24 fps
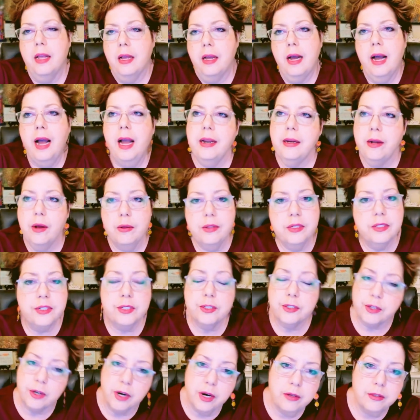I know this
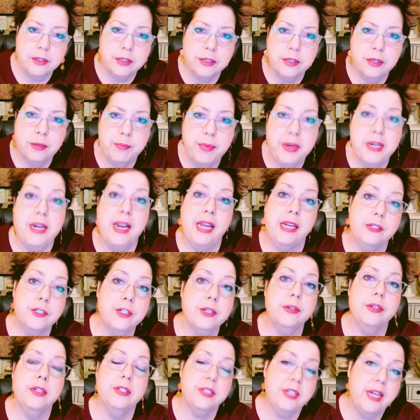is gross, but
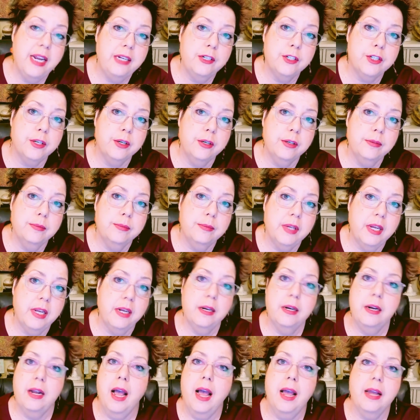nature is nature.
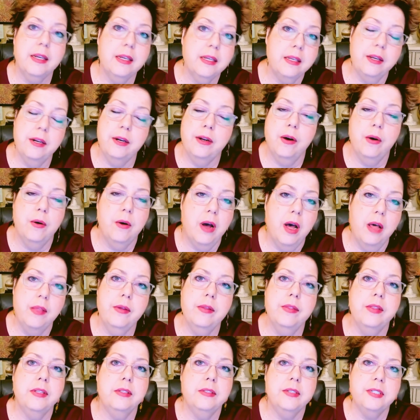And
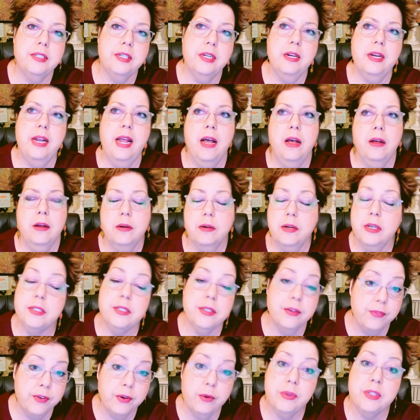other than sitting out, because
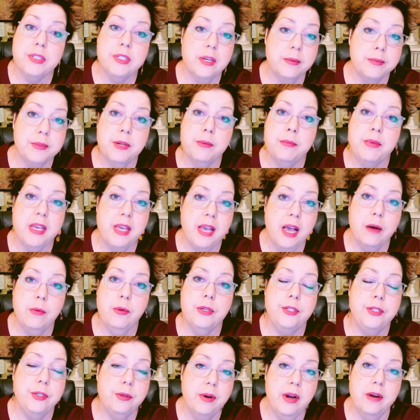if it was up to me, I
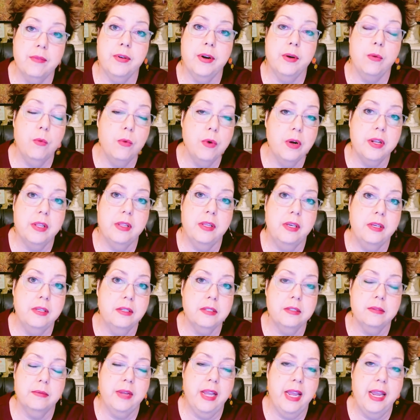would do every one of
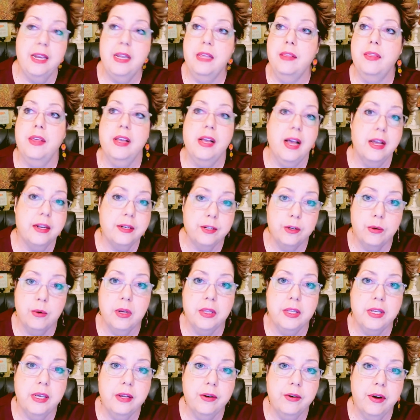these. Anything I do
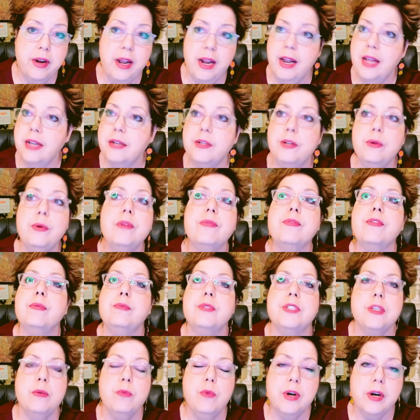on the internet, I'd do it from
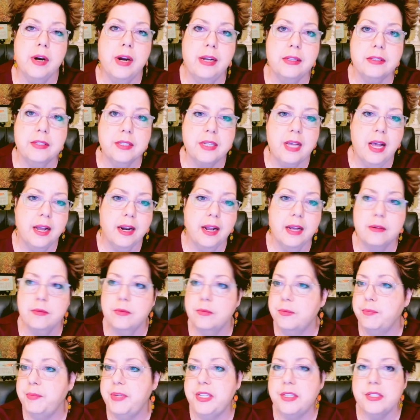somewhere outside. I'd
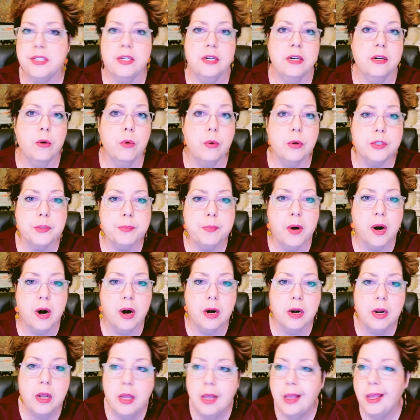be sitting in a horse
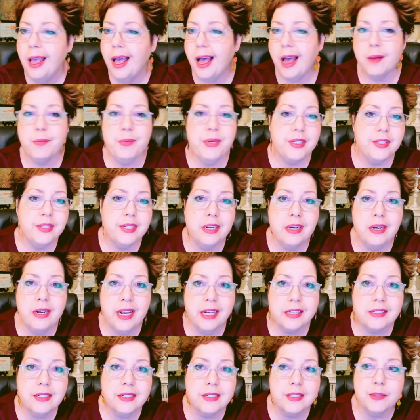barn. I'd be sitting
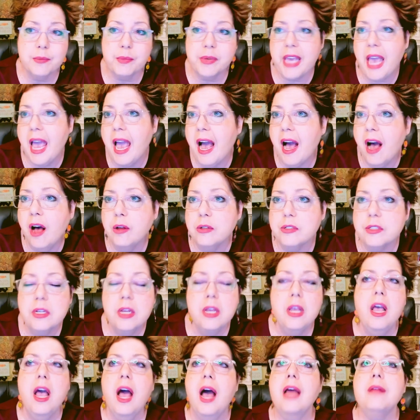next to some cows.
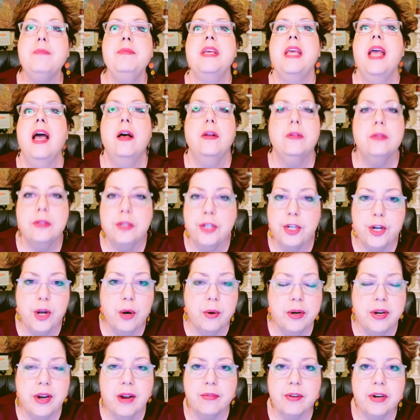I'd be out, in
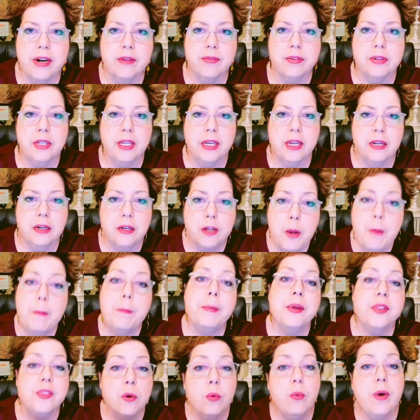Never Never Land.
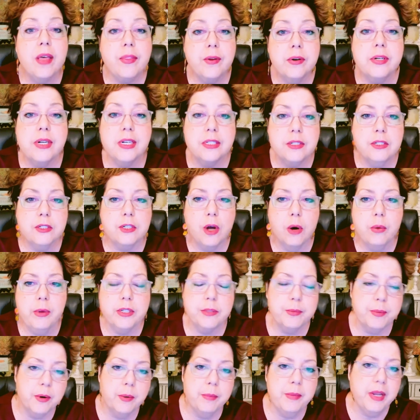But the weather doesn't
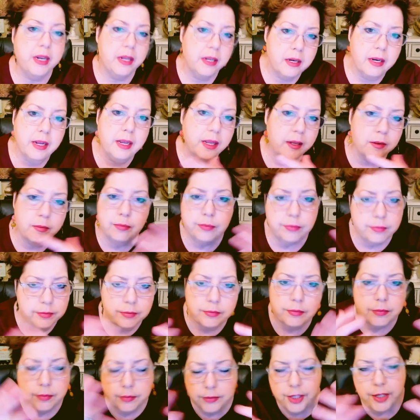always permit it. And,
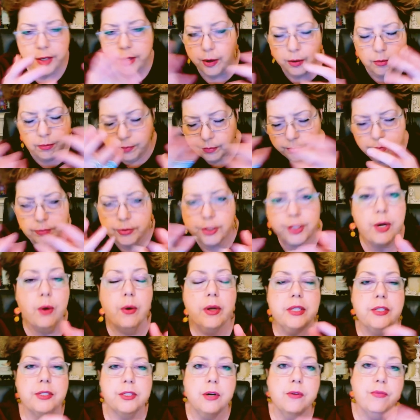so
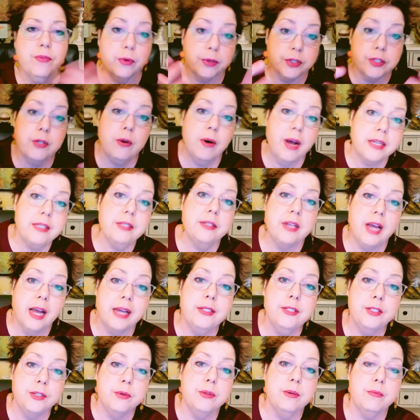on and so forth. So I
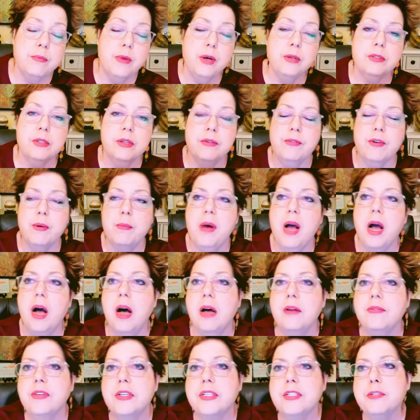do them mostly from my
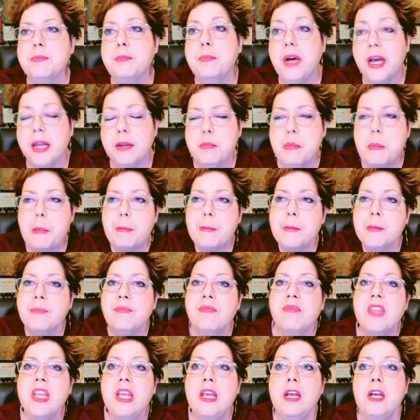office. But
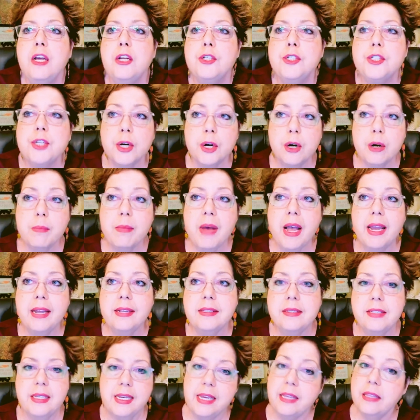
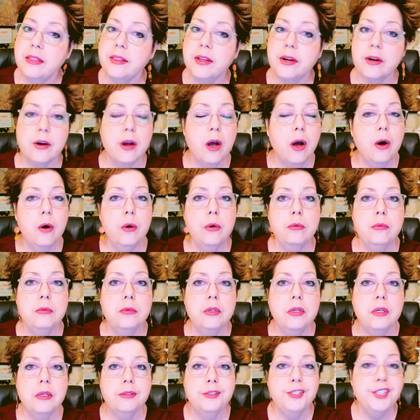termites eat their
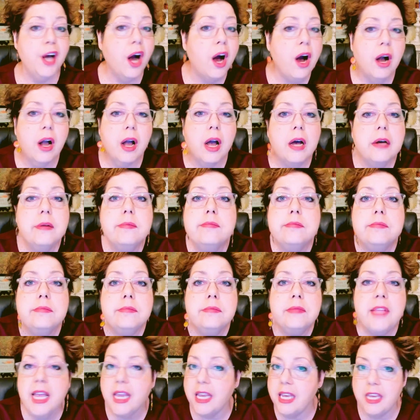own dung.
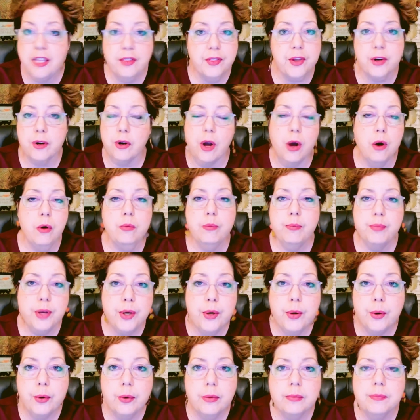They eat their own
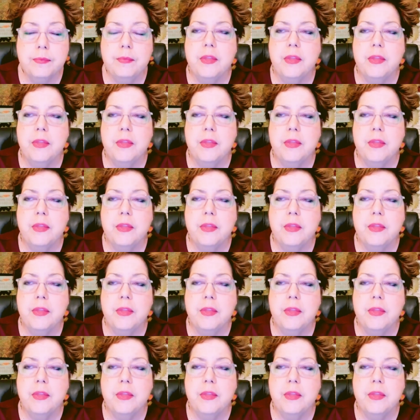poo.